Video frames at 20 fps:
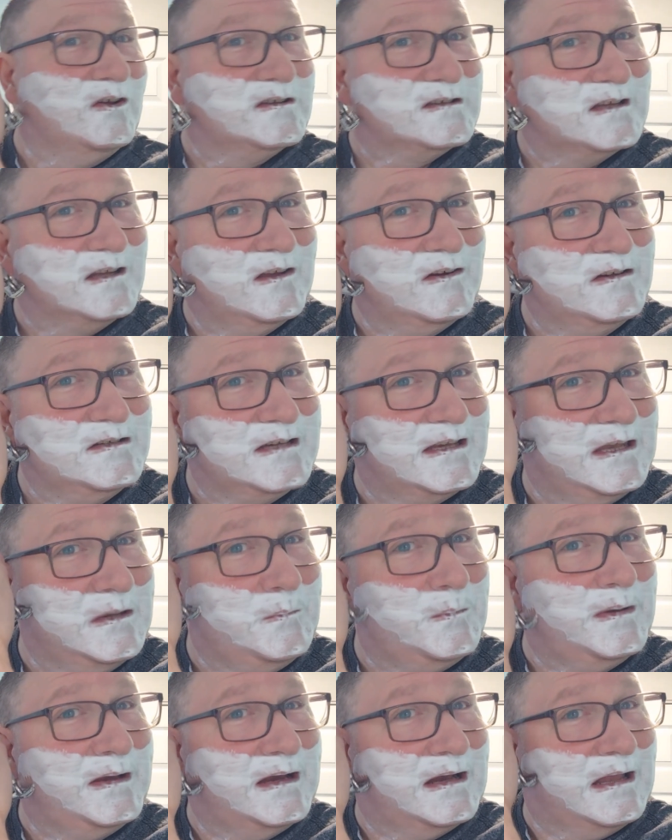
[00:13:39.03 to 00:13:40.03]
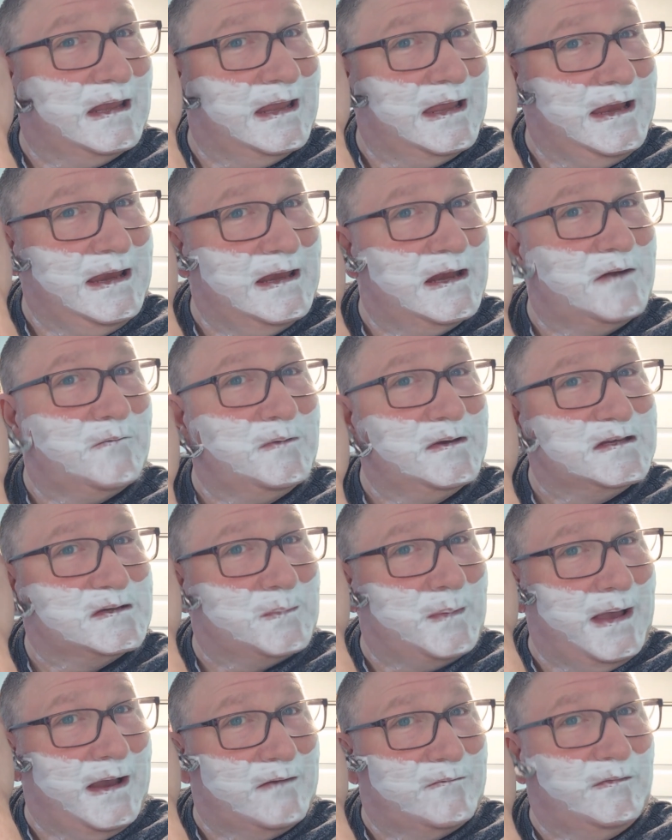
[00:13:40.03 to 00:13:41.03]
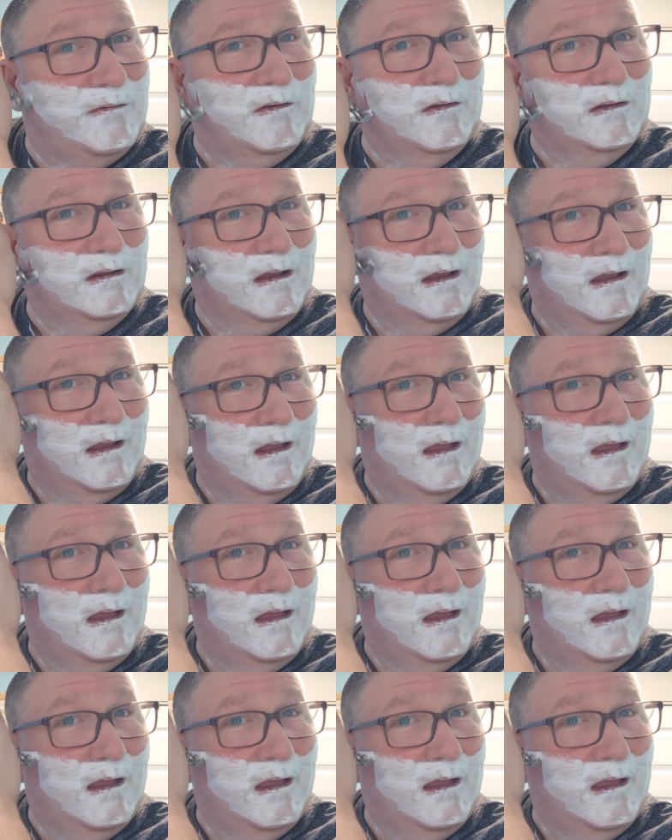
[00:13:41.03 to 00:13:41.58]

So long as you keep it clean and respectful,